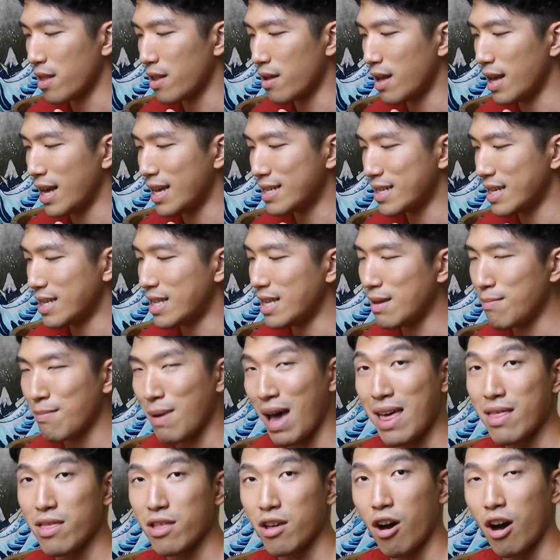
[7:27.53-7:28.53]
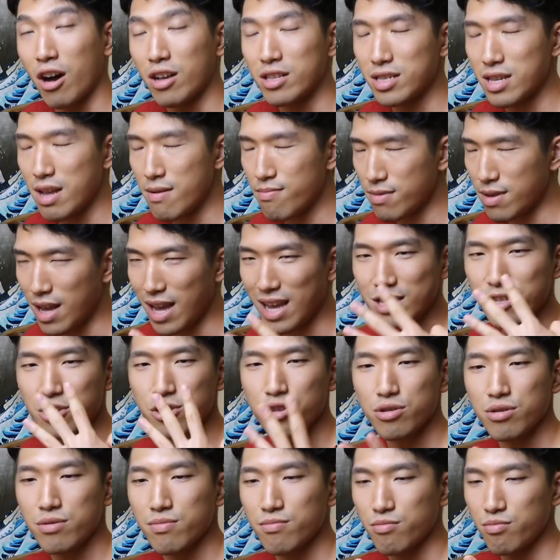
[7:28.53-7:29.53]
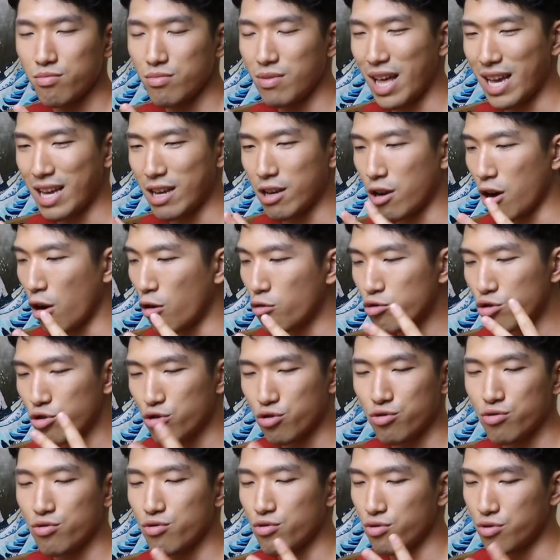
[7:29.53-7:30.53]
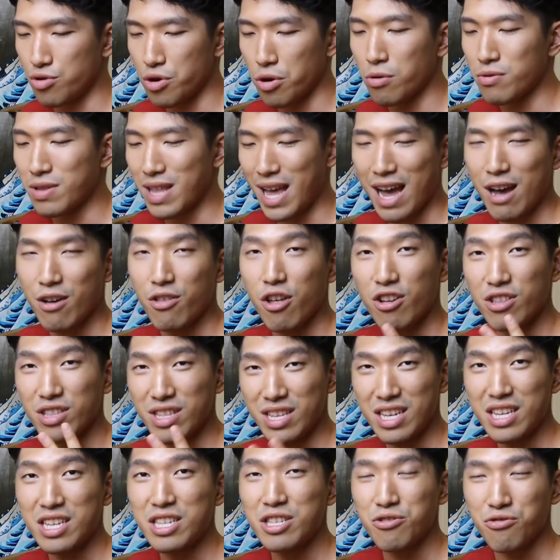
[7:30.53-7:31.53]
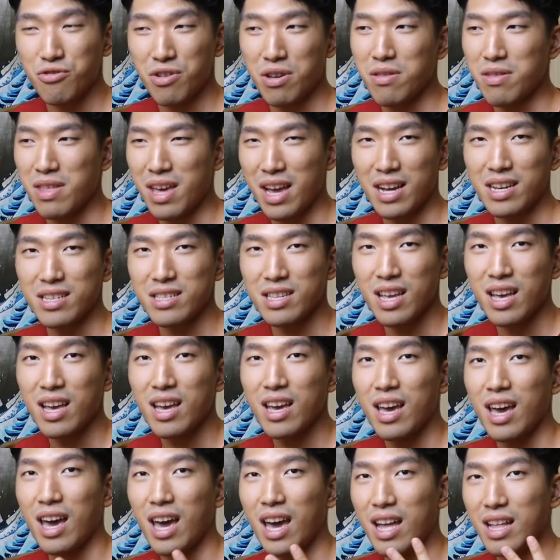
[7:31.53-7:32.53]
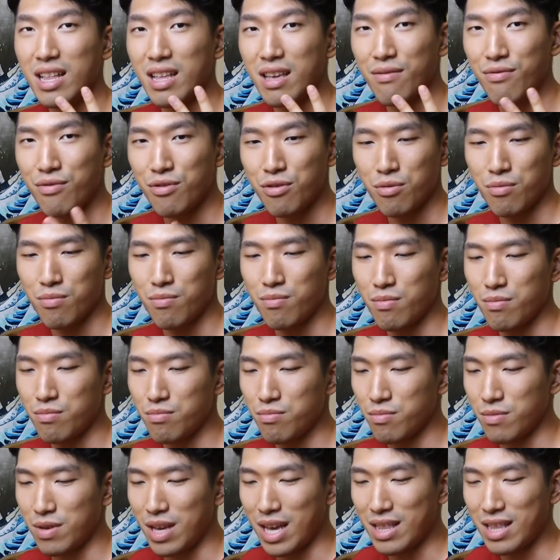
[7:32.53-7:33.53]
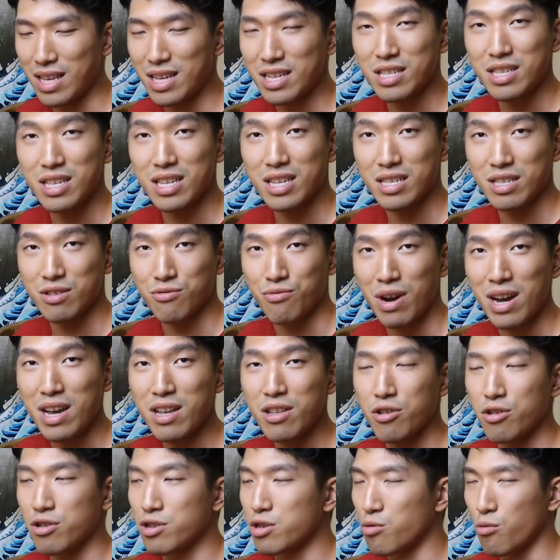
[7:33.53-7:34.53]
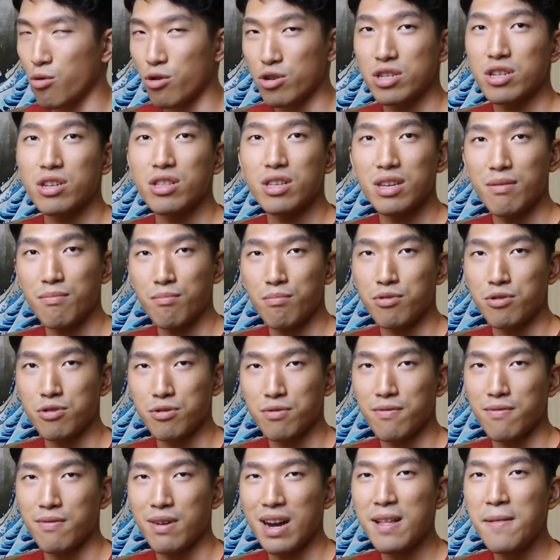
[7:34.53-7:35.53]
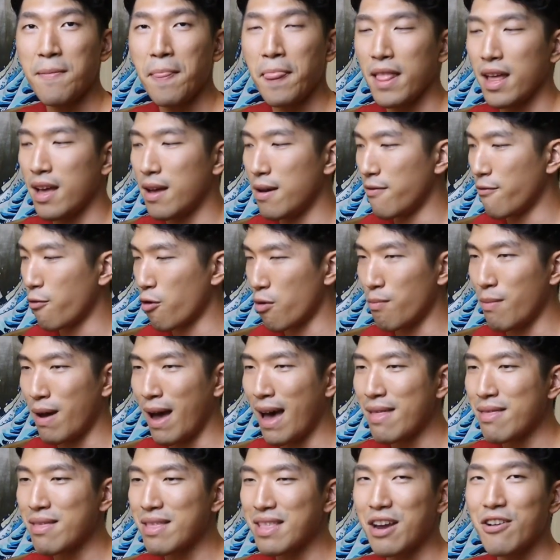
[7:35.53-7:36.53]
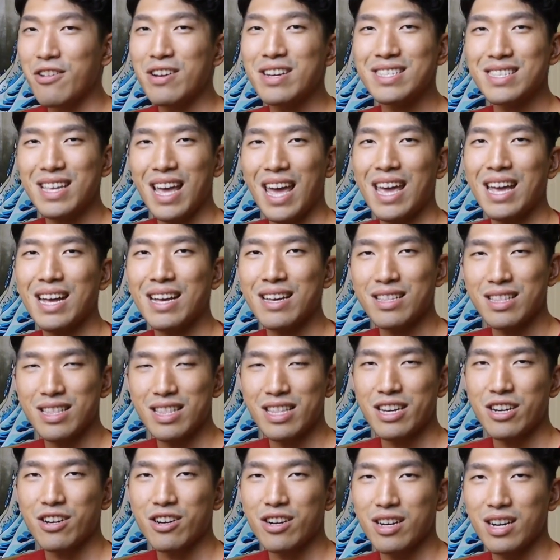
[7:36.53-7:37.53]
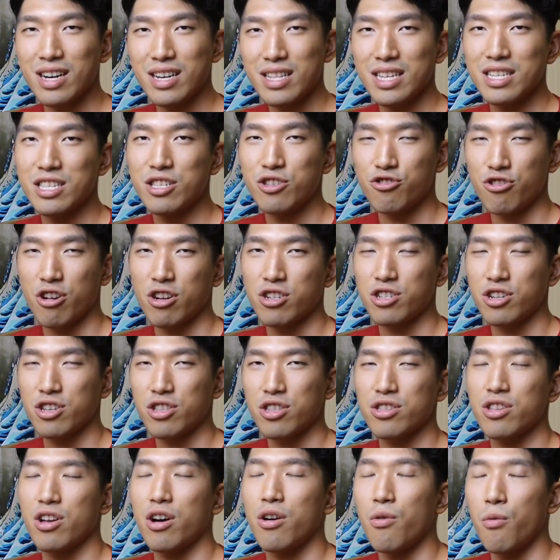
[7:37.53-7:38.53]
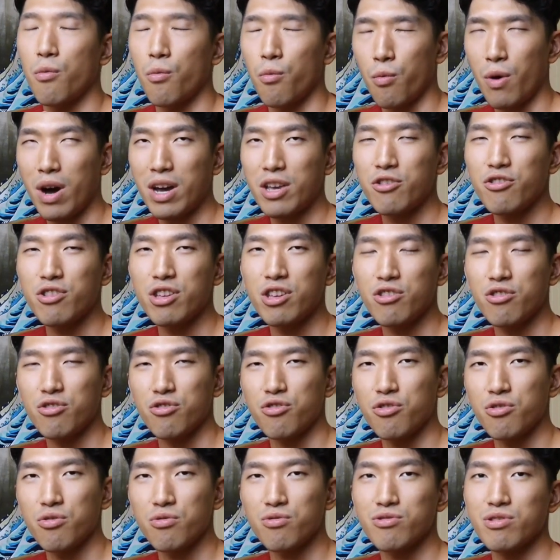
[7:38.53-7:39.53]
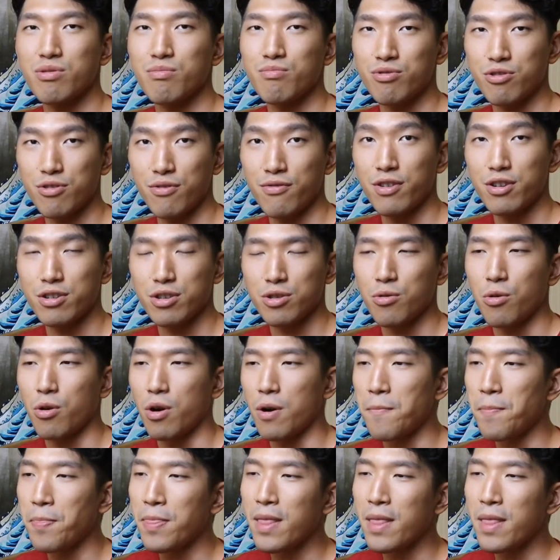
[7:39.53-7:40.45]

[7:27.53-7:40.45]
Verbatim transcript: SAT math concept and just like go drill down on these three things. And if you get these things right, your score is gonna improve, right? For math, there is a clear-cut instructions on what you need to do to improve your score.